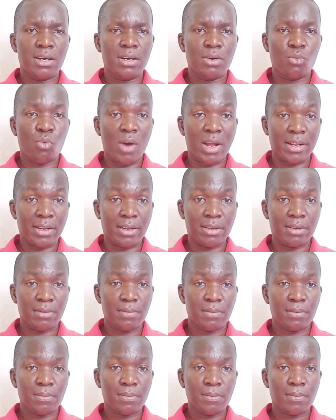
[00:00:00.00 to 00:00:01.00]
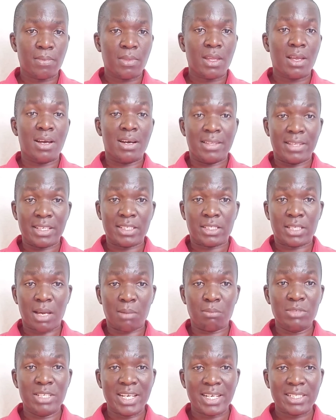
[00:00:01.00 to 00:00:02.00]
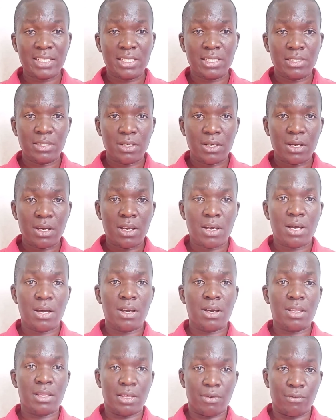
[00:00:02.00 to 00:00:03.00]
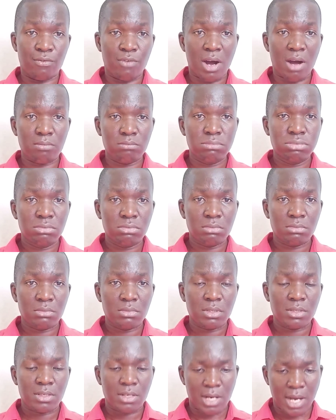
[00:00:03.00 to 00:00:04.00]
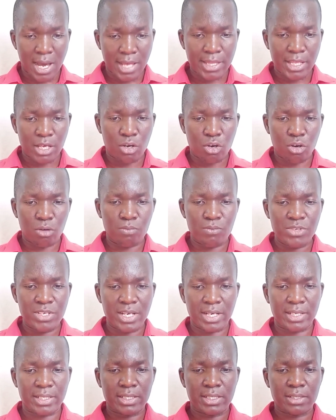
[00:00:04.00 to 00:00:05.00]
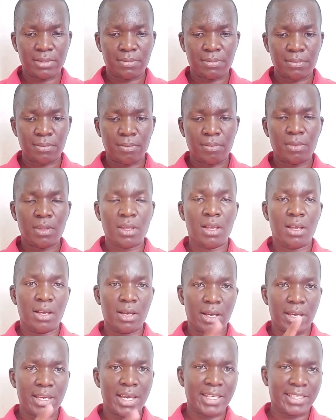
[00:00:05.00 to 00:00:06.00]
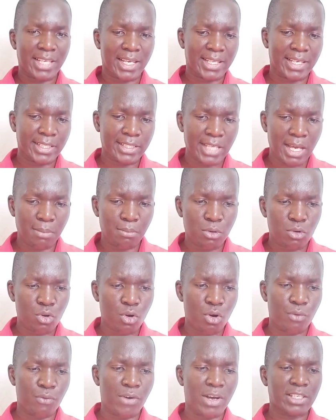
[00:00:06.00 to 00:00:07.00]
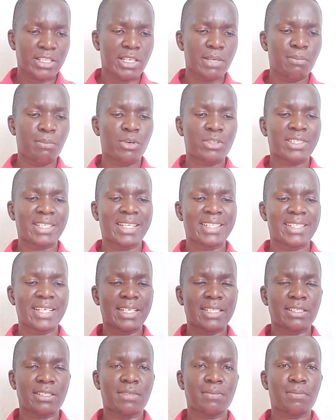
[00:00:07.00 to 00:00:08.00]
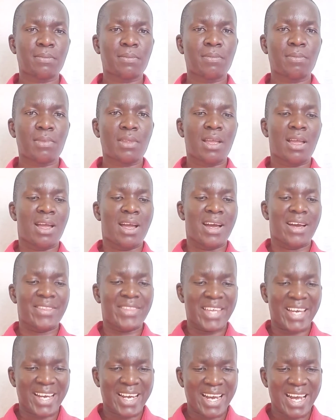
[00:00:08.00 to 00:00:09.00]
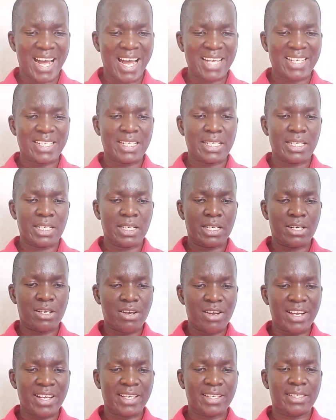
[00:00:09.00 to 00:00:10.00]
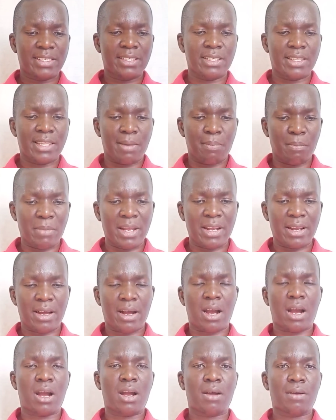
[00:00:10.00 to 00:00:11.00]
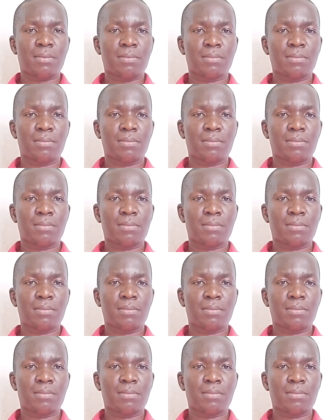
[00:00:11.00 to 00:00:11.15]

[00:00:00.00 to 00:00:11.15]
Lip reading: one, the subject, the verb, and the object. Here is an example of a simple sentence. The cat drinks the milk.